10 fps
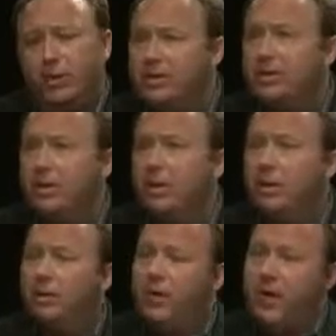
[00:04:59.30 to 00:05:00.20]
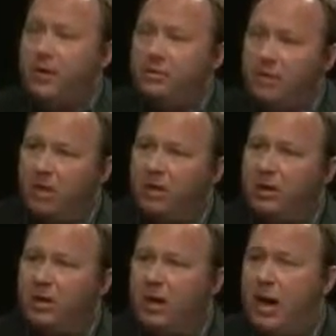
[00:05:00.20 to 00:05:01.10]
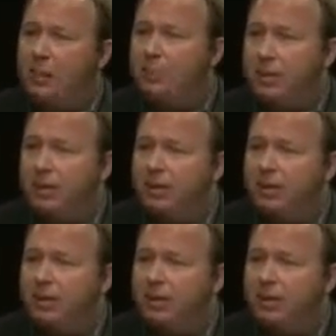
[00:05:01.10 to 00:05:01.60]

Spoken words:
prison. They had the military and